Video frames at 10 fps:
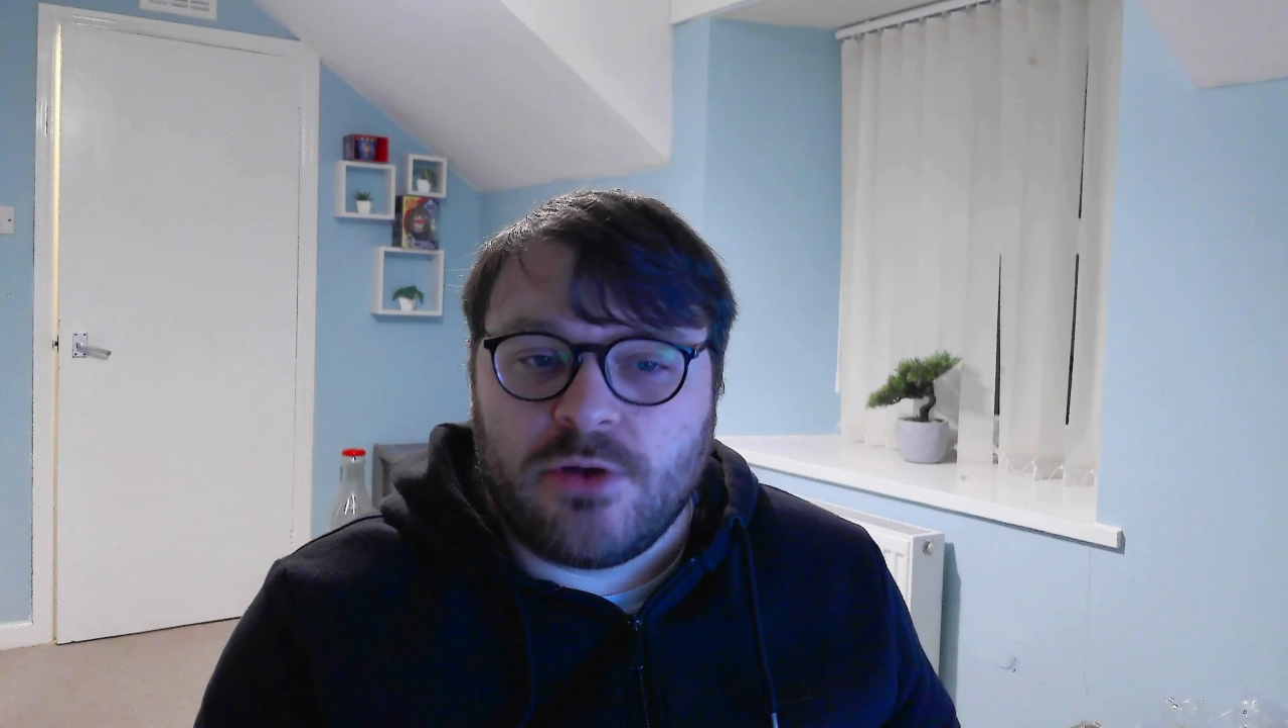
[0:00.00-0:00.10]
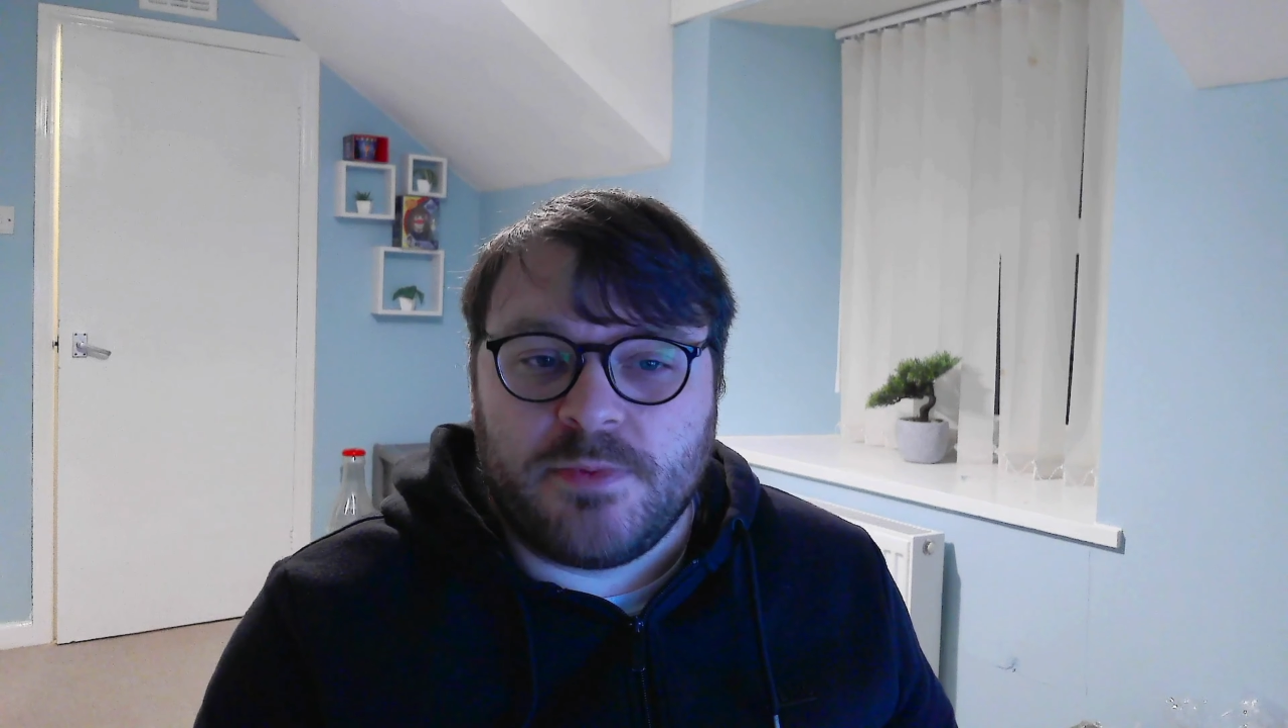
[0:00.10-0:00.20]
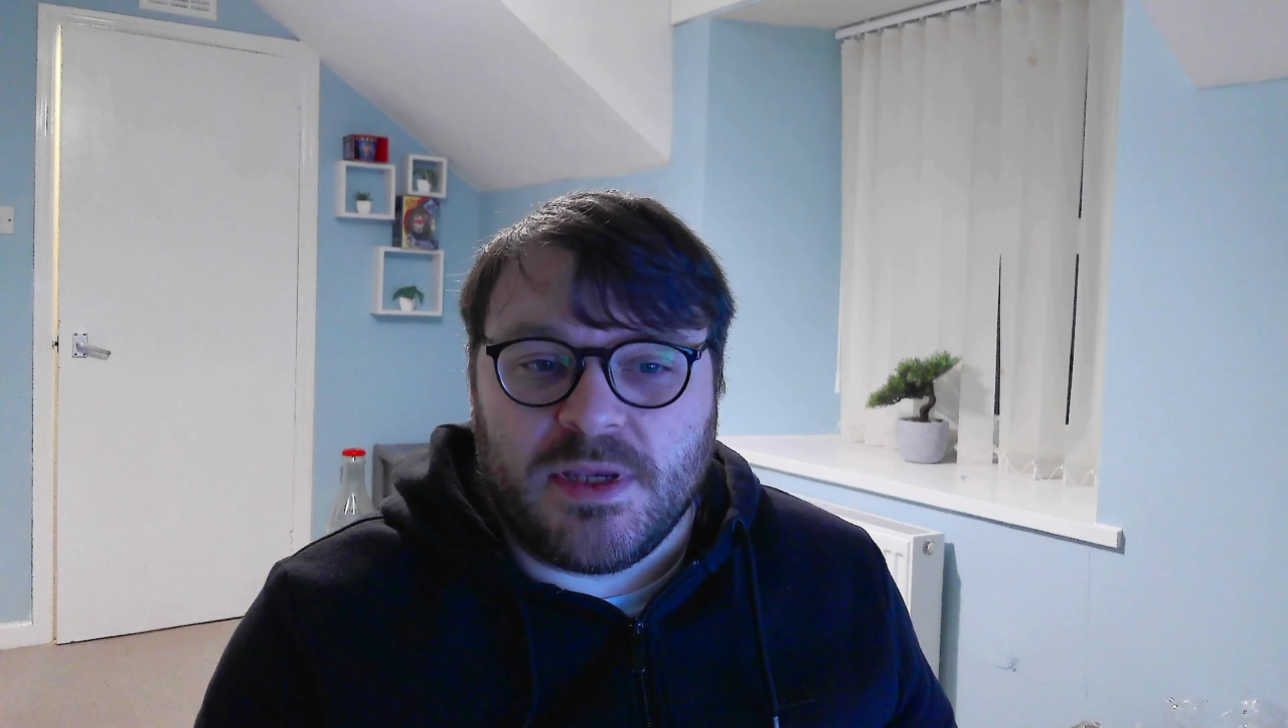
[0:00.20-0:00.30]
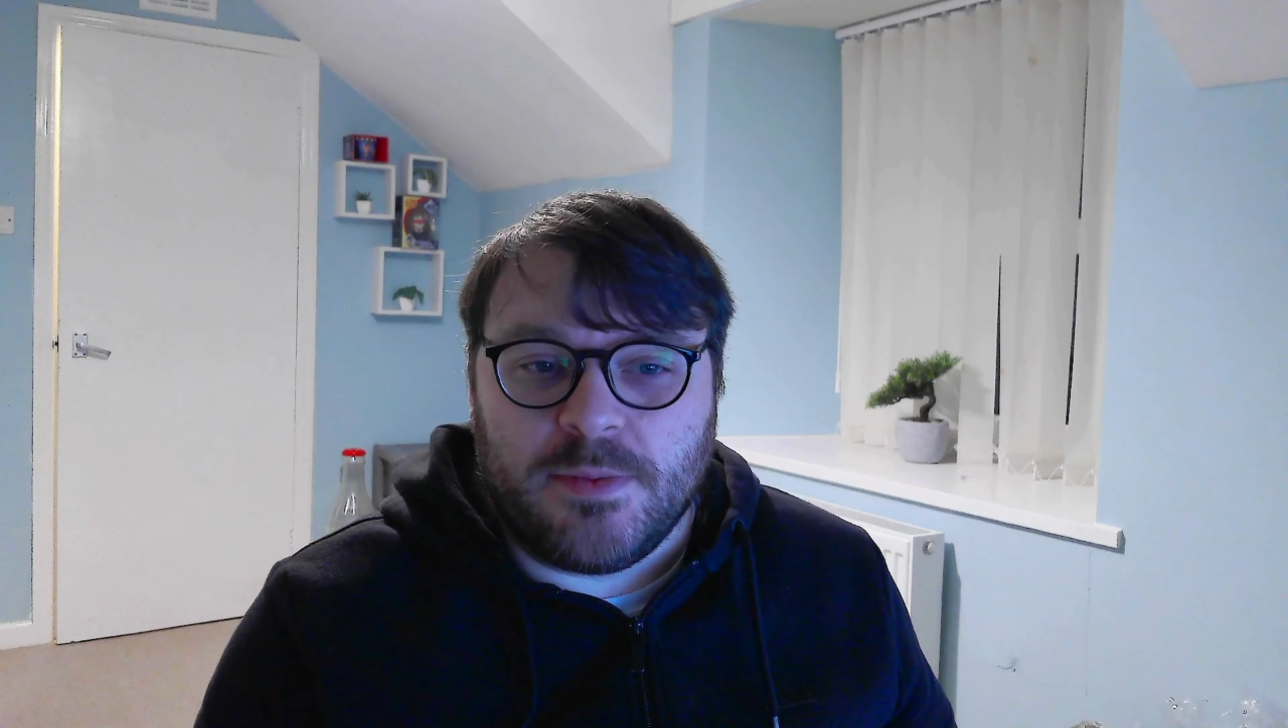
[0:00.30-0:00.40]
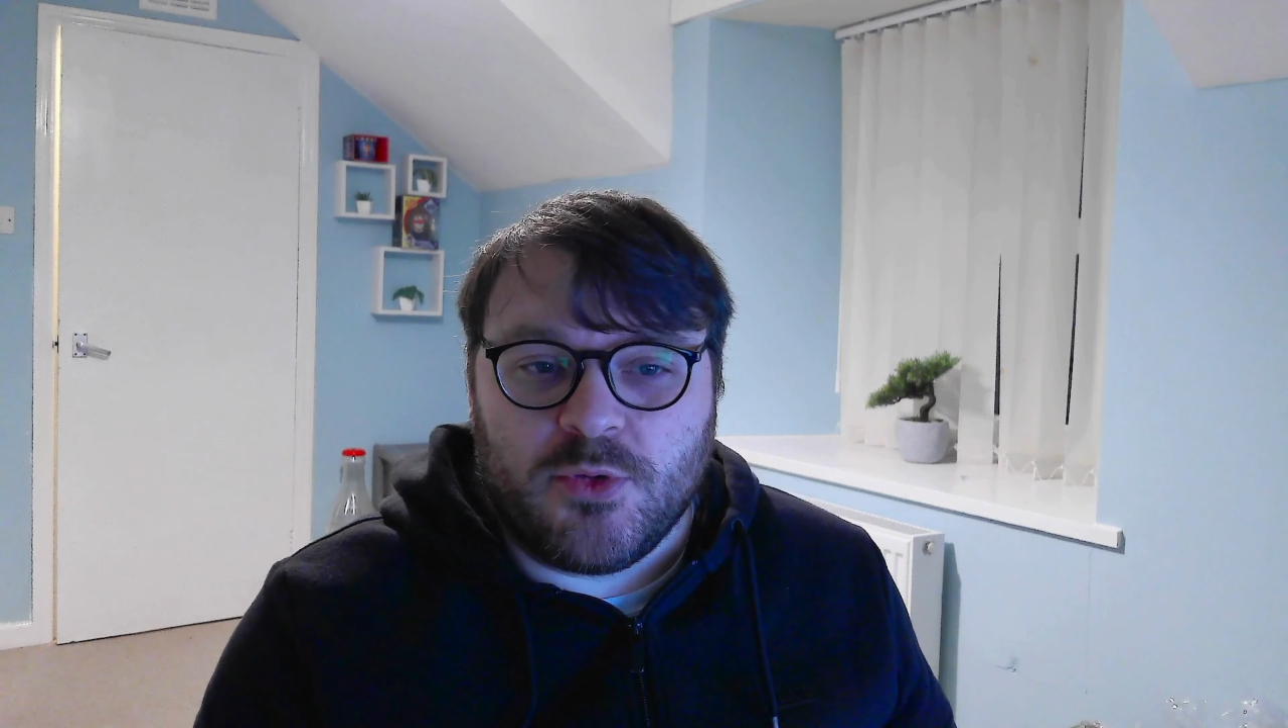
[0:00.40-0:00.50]

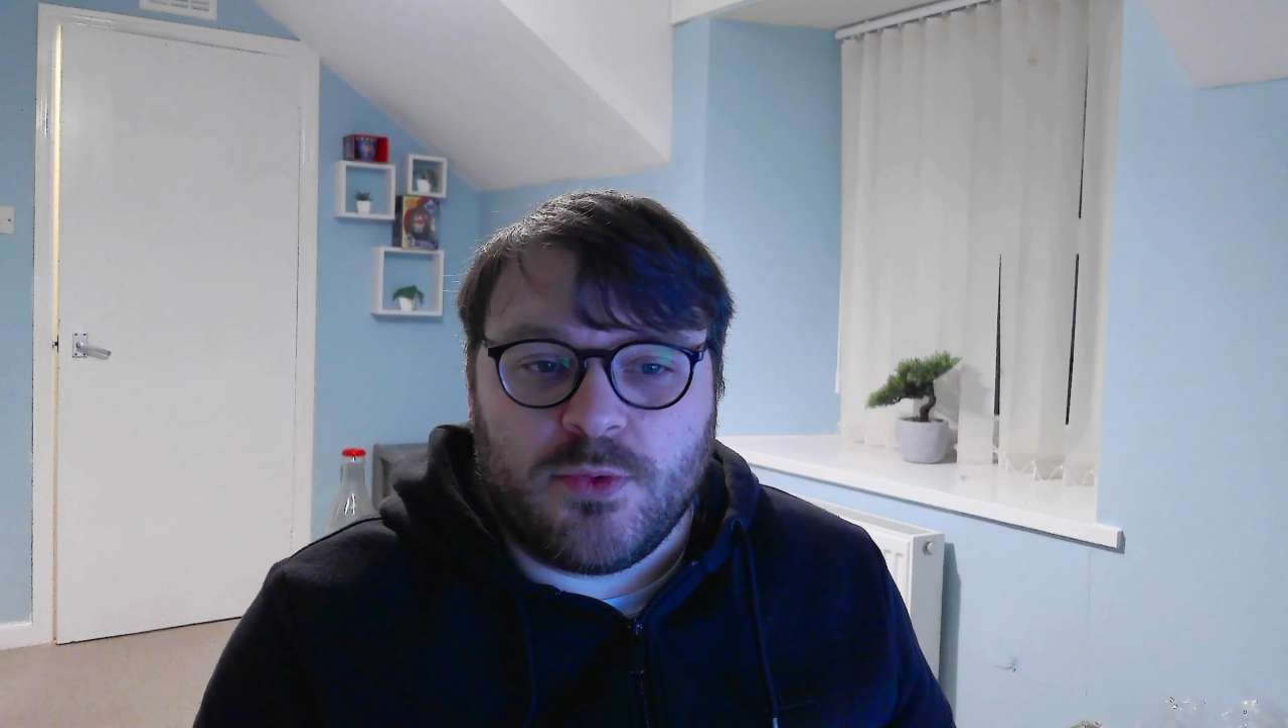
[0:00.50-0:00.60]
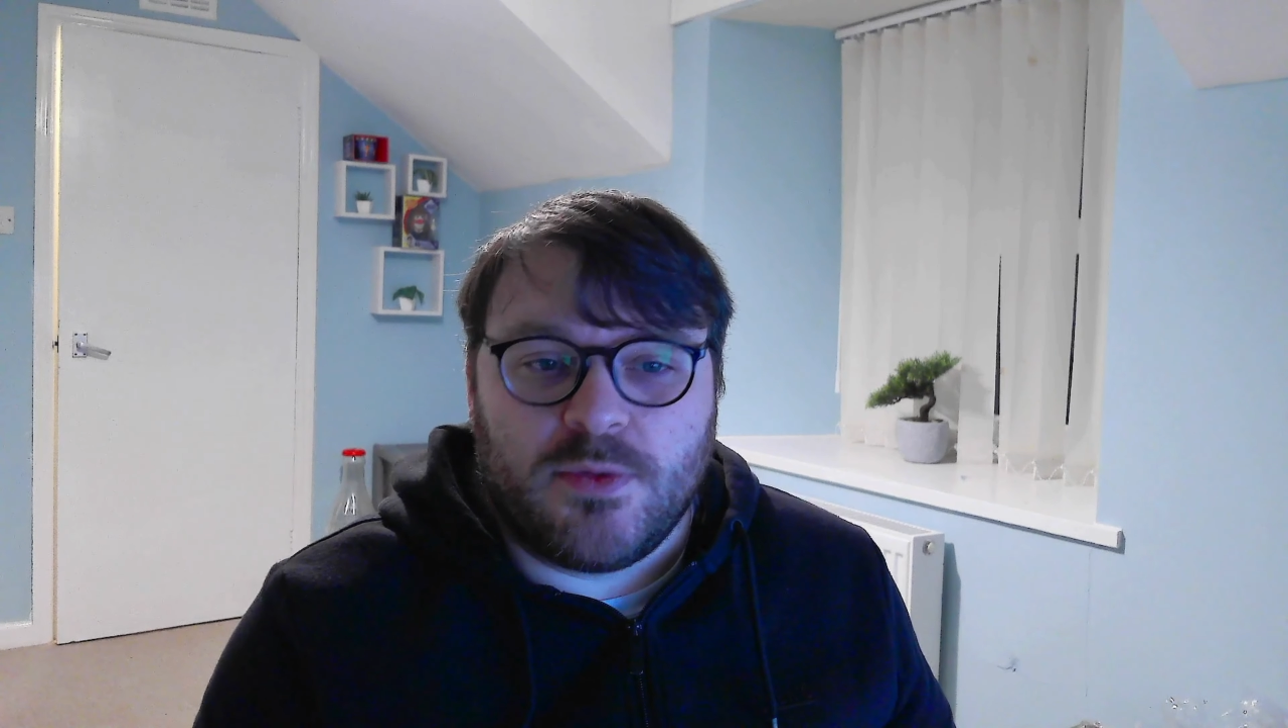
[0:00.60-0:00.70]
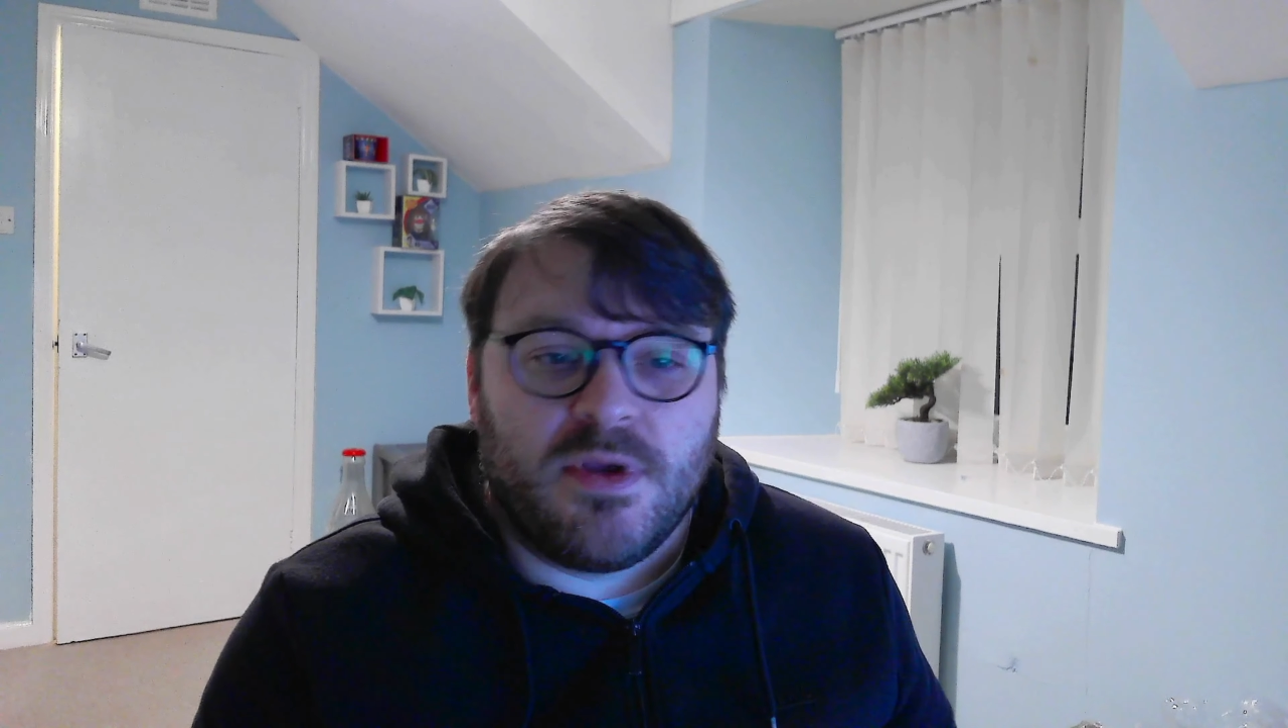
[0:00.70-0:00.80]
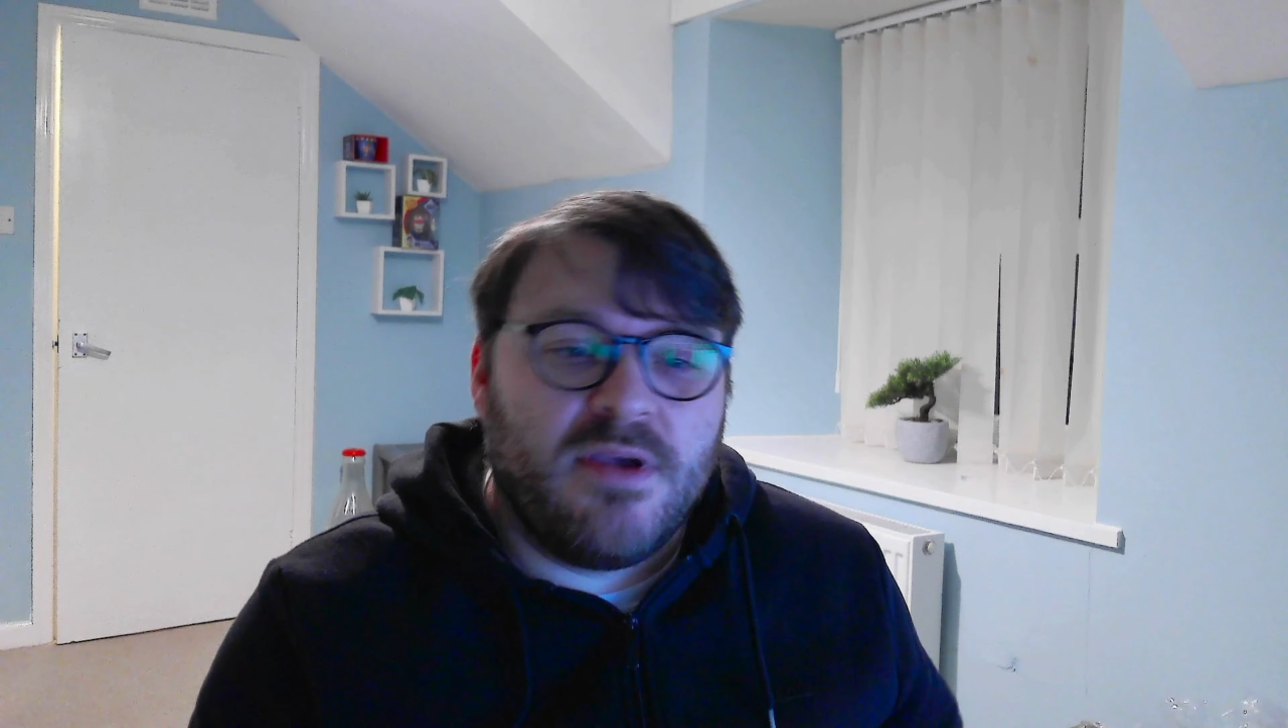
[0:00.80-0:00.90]
people